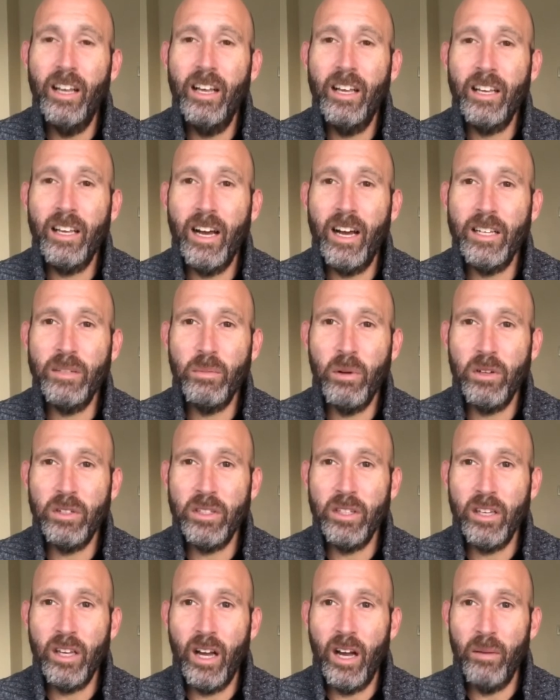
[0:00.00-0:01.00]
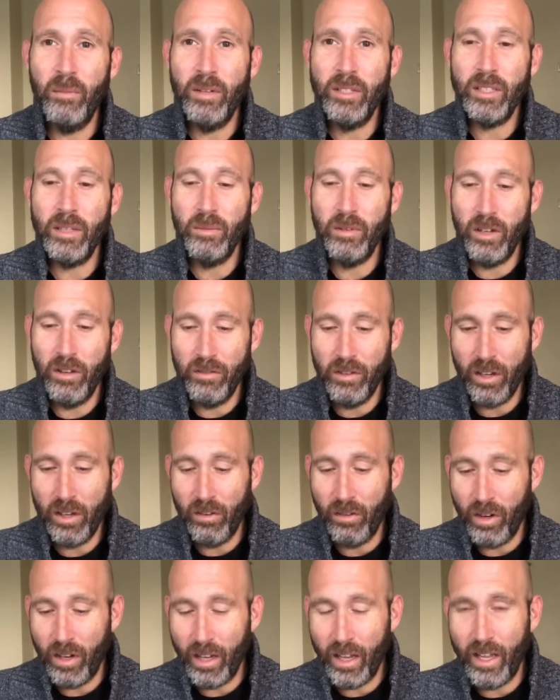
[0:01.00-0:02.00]
Guys, post in the comments. Let me know if you can
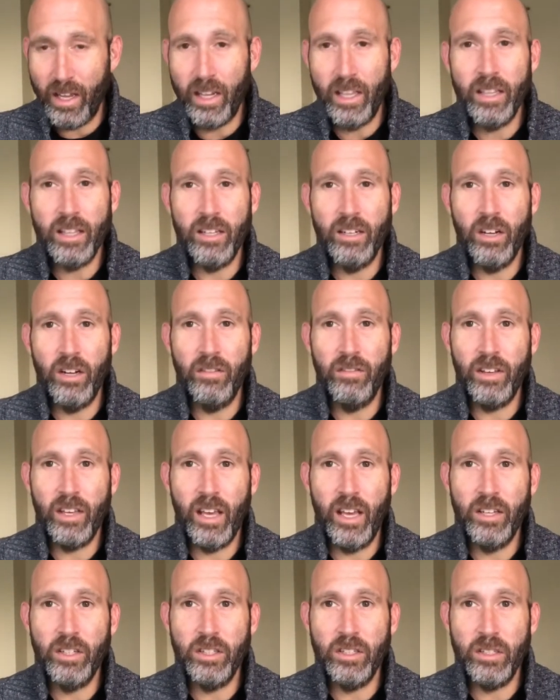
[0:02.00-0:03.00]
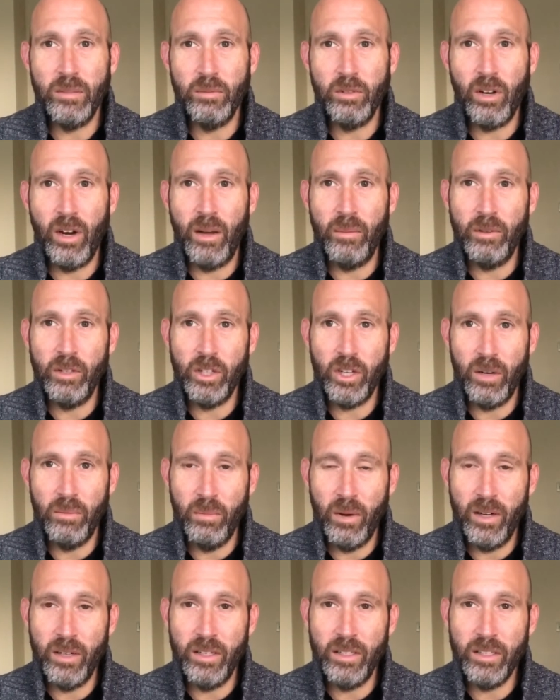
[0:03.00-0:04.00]
relate. Hit the notification, subscribe, and share
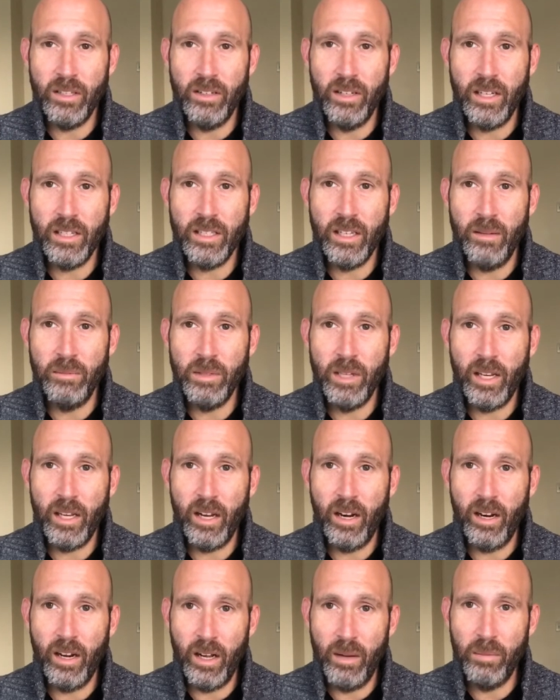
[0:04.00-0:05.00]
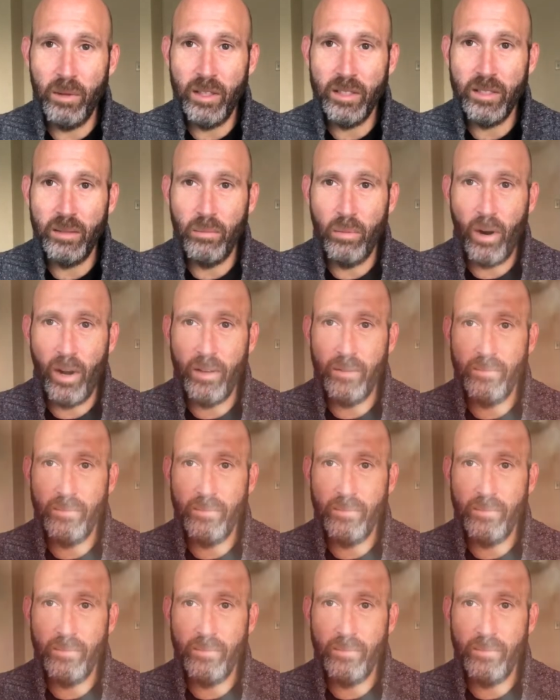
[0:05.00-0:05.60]
button. Until next time, take care. God bless and pray.